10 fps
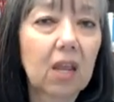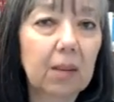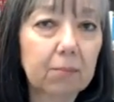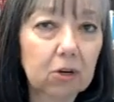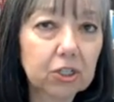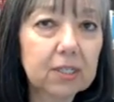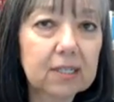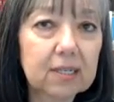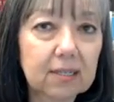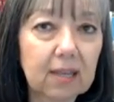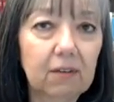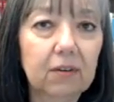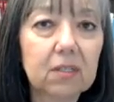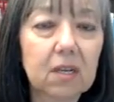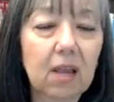emergency
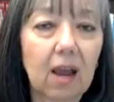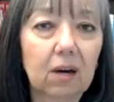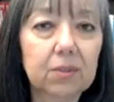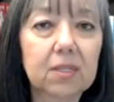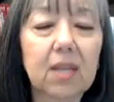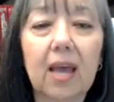savings accounts